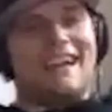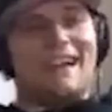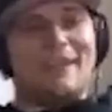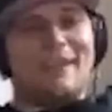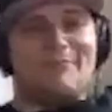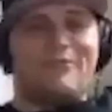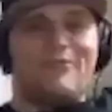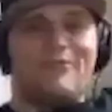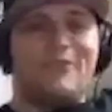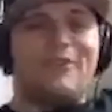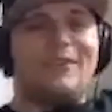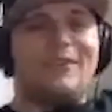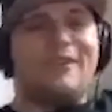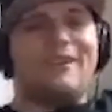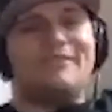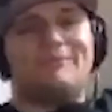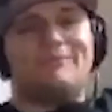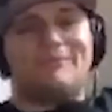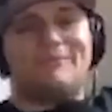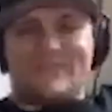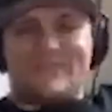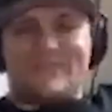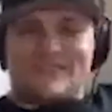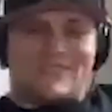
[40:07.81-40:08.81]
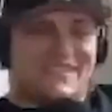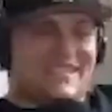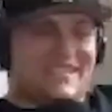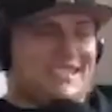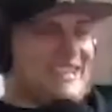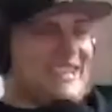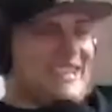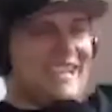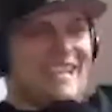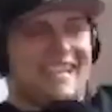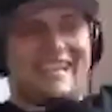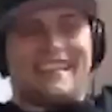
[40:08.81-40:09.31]
up for him.
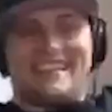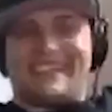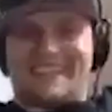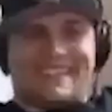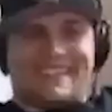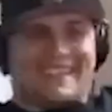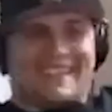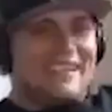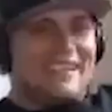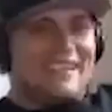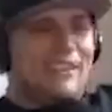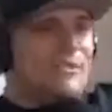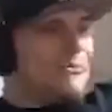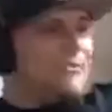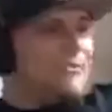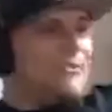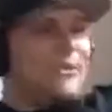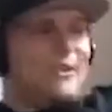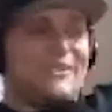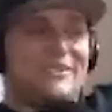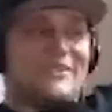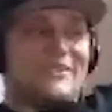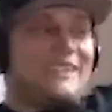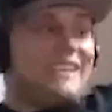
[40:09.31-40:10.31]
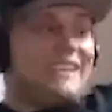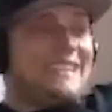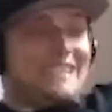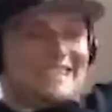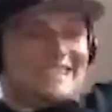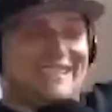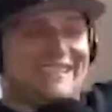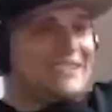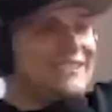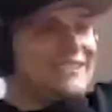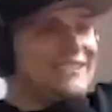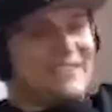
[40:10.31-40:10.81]
It's like, what are
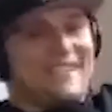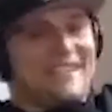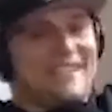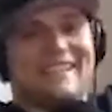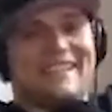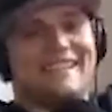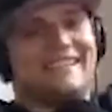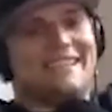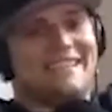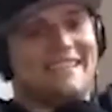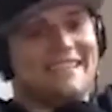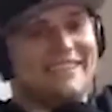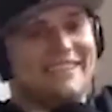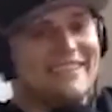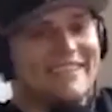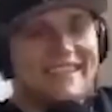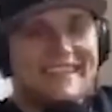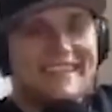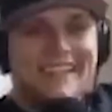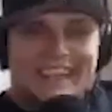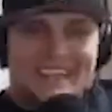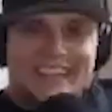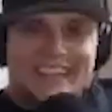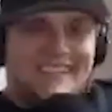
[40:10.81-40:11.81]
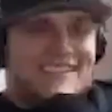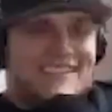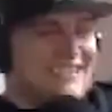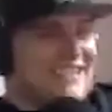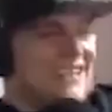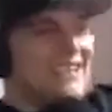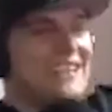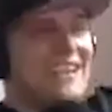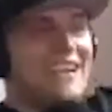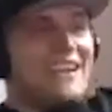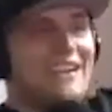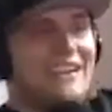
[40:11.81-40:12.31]
these two kids doing? It's
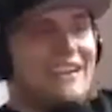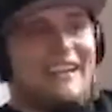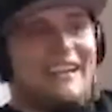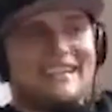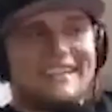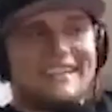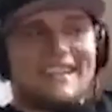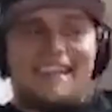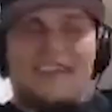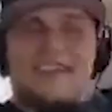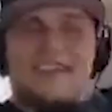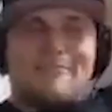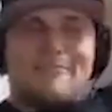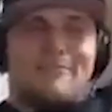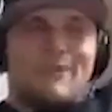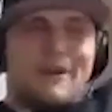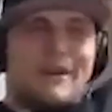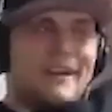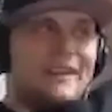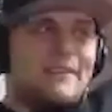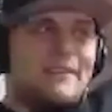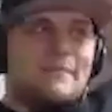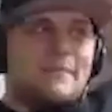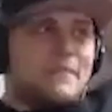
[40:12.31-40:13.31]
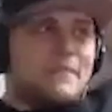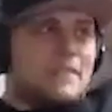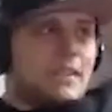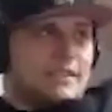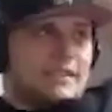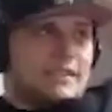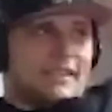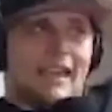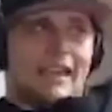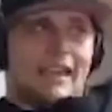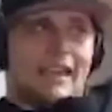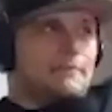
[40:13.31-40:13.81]
hilarious. But
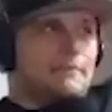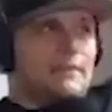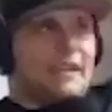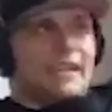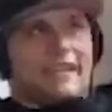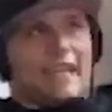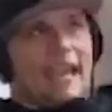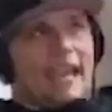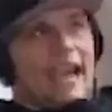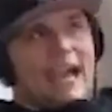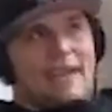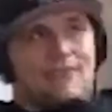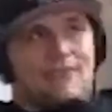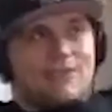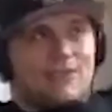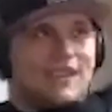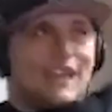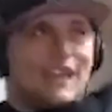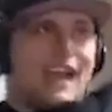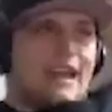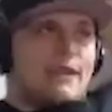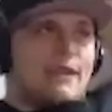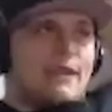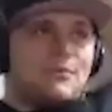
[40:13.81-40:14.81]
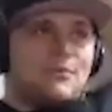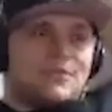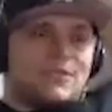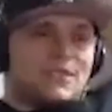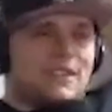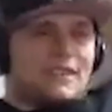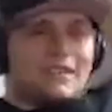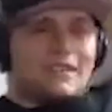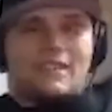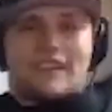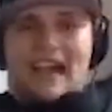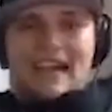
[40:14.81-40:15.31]
like after that, it was
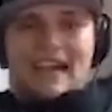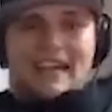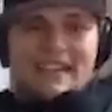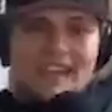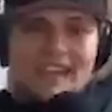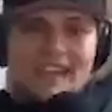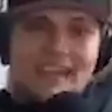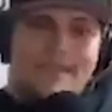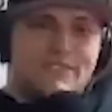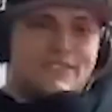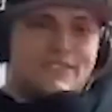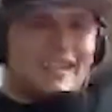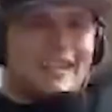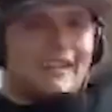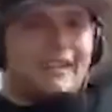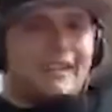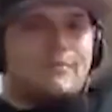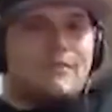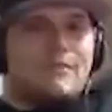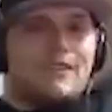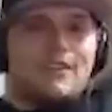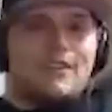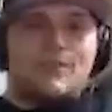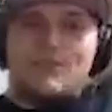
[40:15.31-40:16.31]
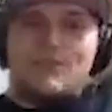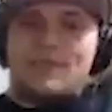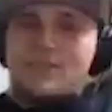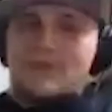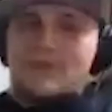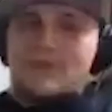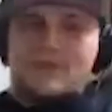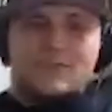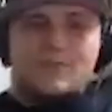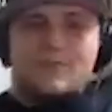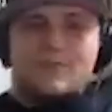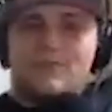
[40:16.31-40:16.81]
like I didn't have time to go to
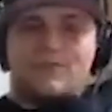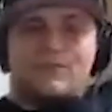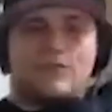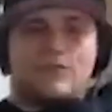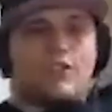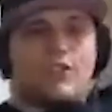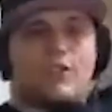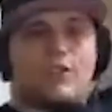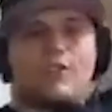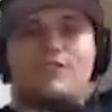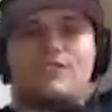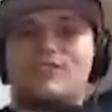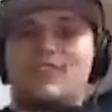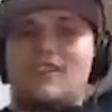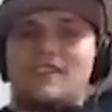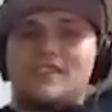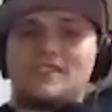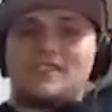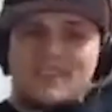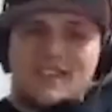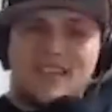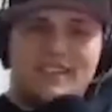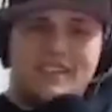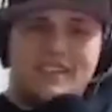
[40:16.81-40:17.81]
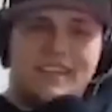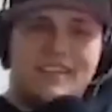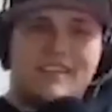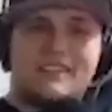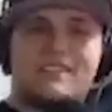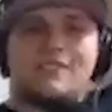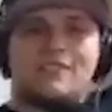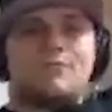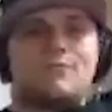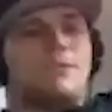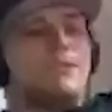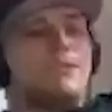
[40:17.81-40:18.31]
church on
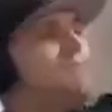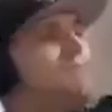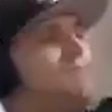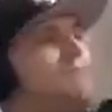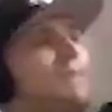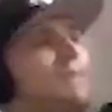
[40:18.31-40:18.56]
Sundays. I was playing